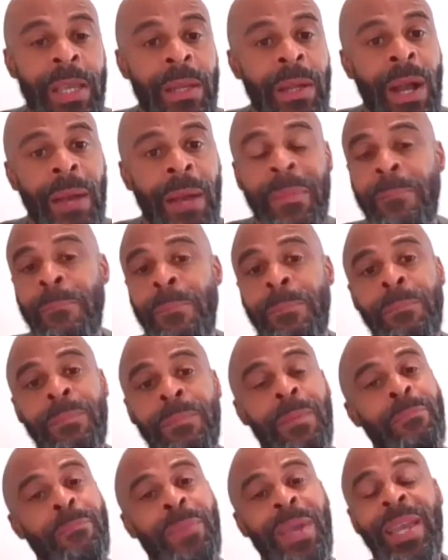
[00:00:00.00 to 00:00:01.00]
you know,
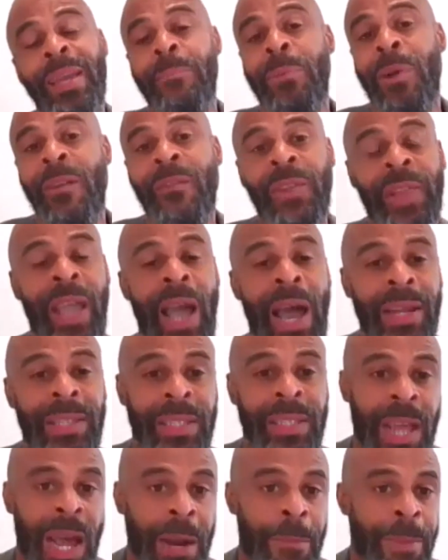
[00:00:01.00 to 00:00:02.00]
being perfectly
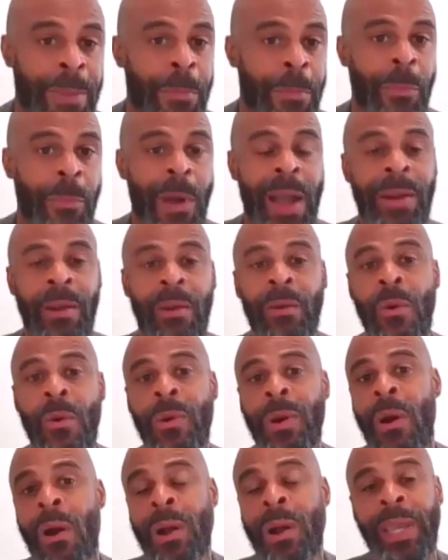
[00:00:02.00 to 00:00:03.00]
honest, a lot of people probably don't go
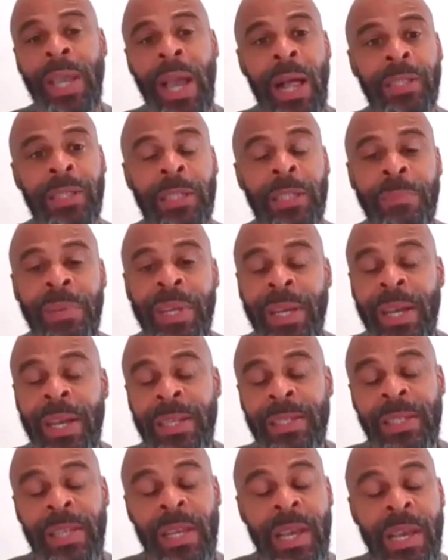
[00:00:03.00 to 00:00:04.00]
into archaeology
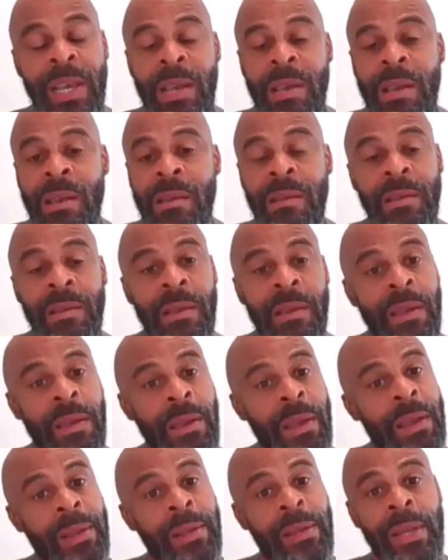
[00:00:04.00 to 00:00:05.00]
because
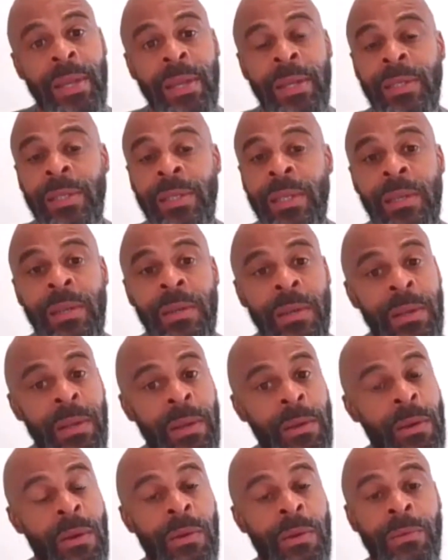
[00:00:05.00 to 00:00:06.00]
it, it,
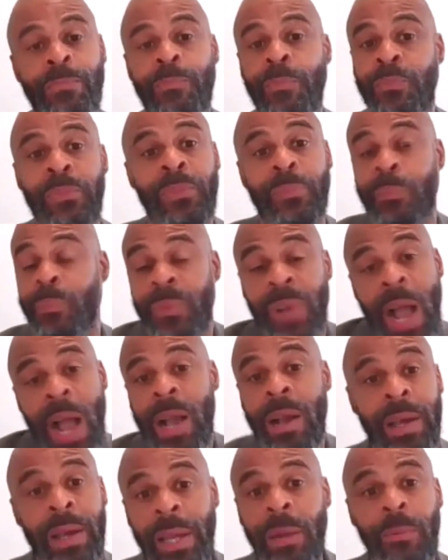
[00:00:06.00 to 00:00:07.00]
you're
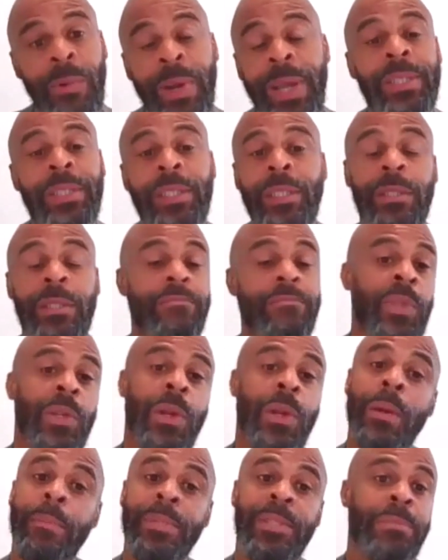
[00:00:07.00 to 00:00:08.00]
not going to get rich.
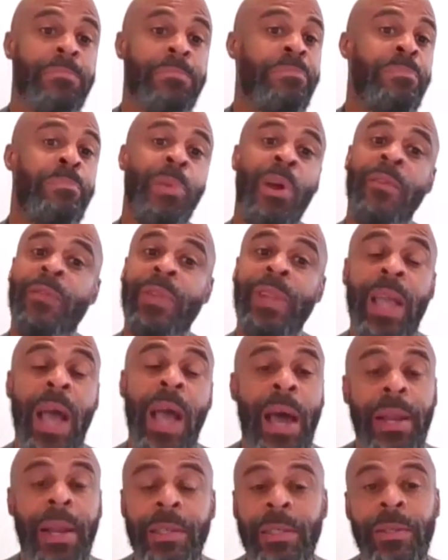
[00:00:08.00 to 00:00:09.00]
You know, I'm just perfectly
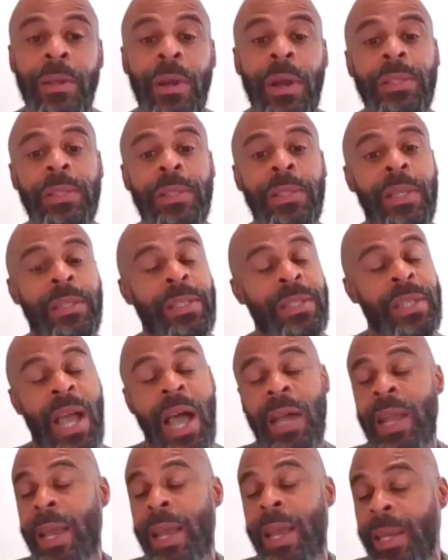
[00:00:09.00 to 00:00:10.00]
honest. You know, it's it's
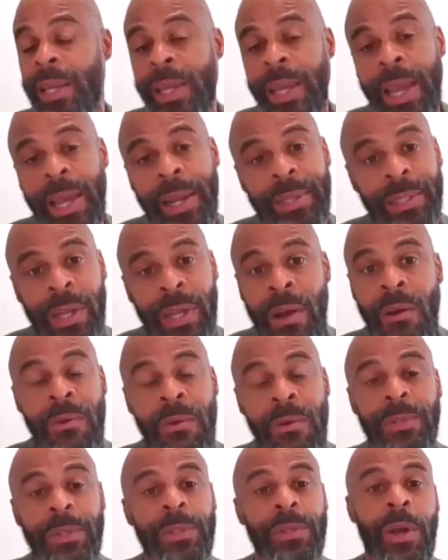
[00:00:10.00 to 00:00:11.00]
not like Indiana
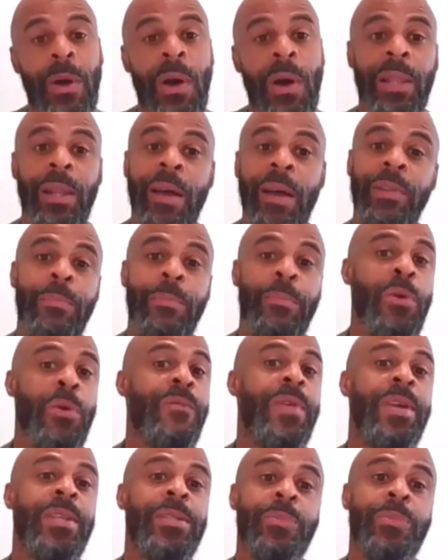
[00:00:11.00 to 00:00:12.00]
Jones. You know, I love the
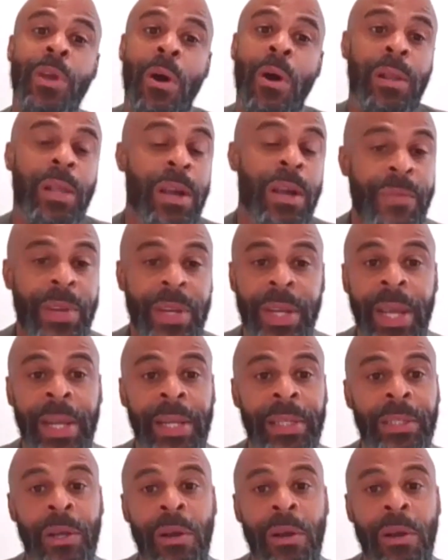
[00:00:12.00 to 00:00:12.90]
movies. We all love Indiana